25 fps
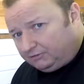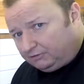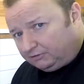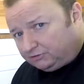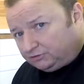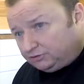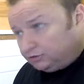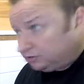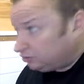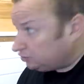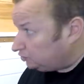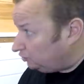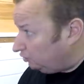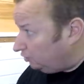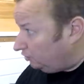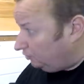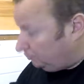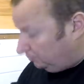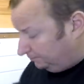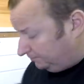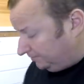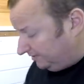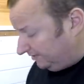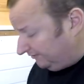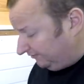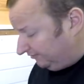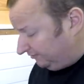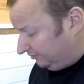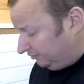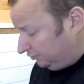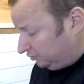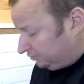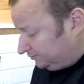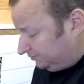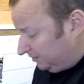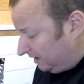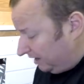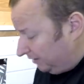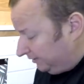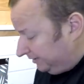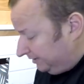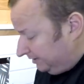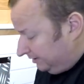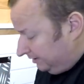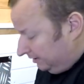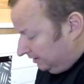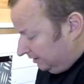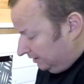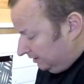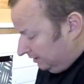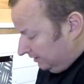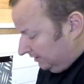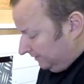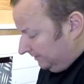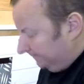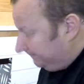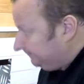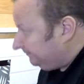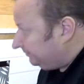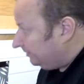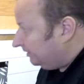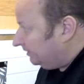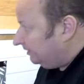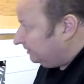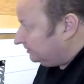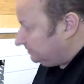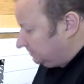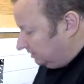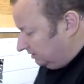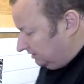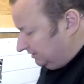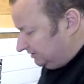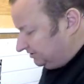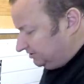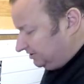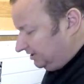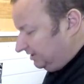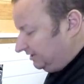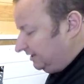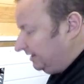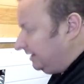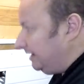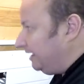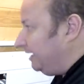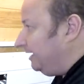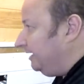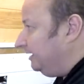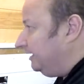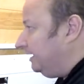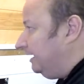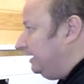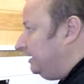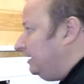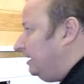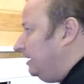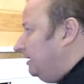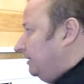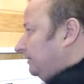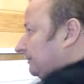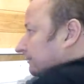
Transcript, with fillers: I just saw would be a fuse blowing. So let's take that out again.